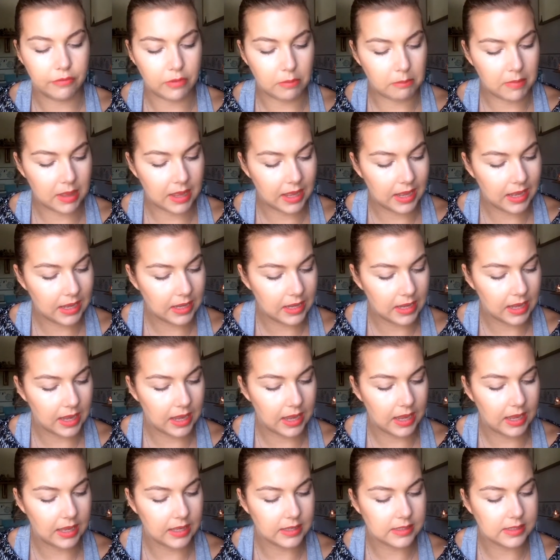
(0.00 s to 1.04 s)
me,
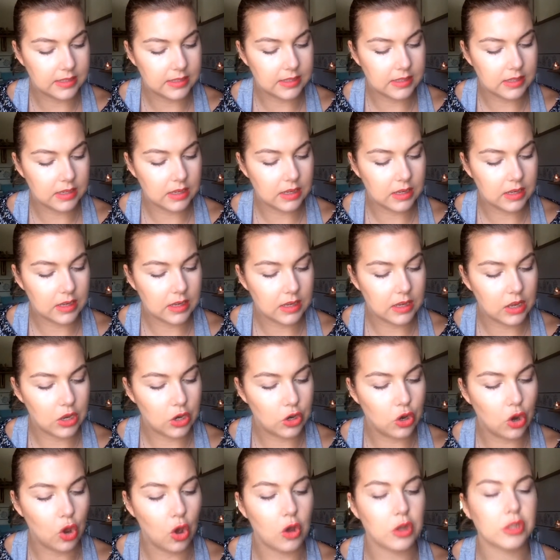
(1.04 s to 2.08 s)
it's
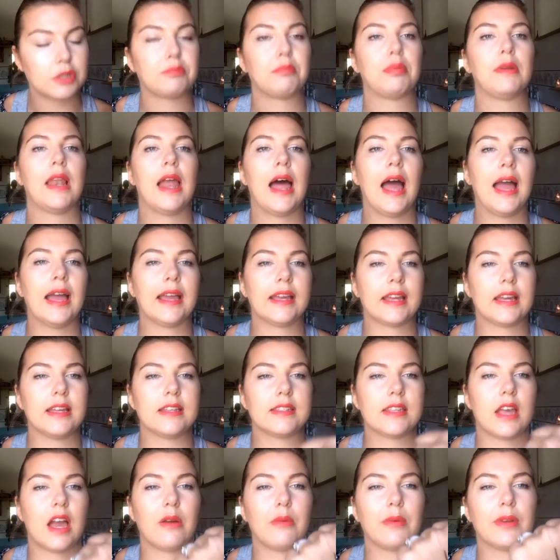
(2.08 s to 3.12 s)
not as black
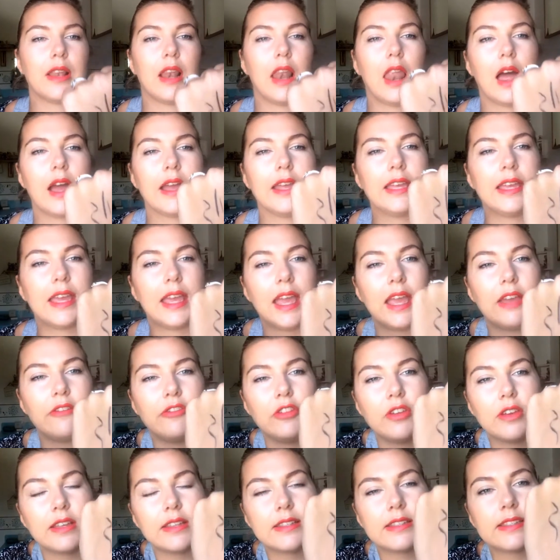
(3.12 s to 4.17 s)
as I would like it. If
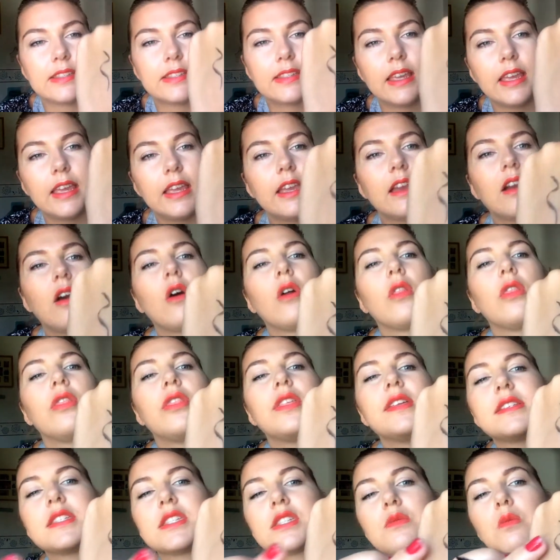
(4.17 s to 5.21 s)
you can see on
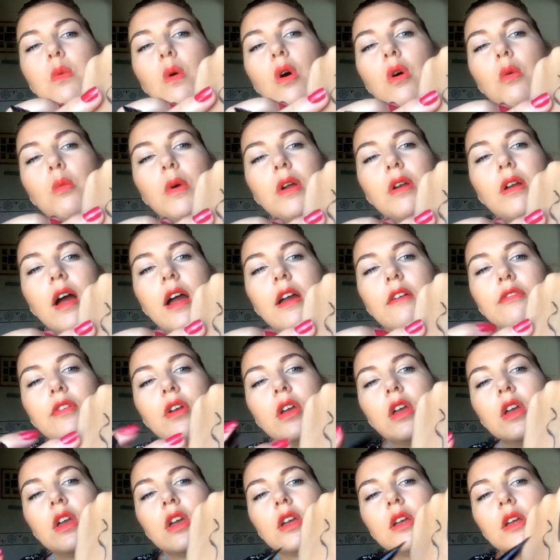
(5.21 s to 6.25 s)
this one where I've
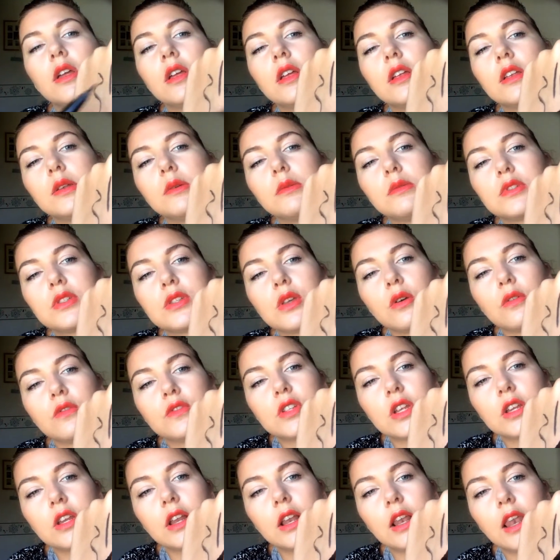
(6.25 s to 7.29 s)
sort of
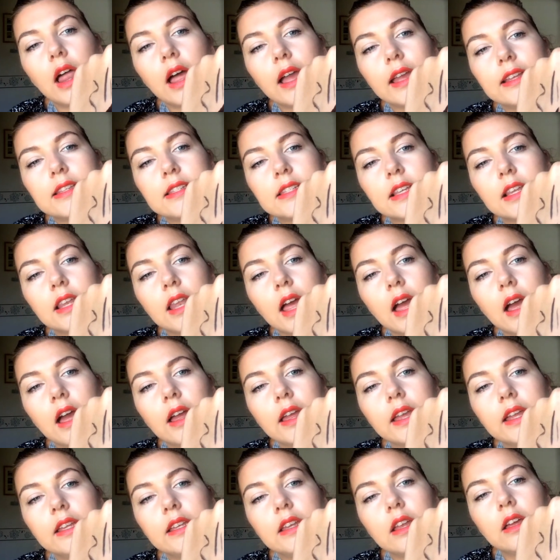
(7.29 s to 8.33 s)
done a lighter
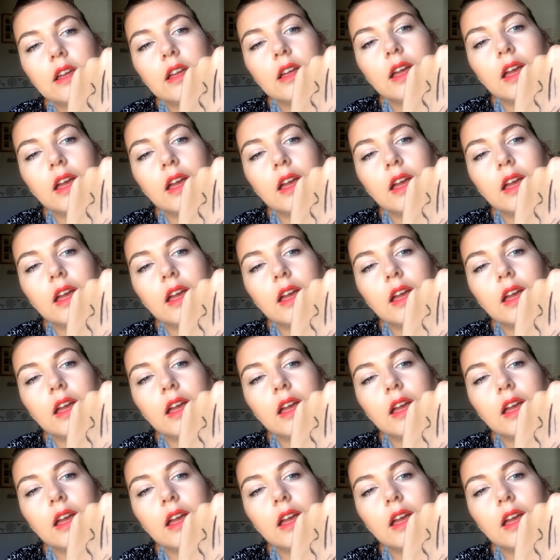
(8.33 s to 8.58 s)
line,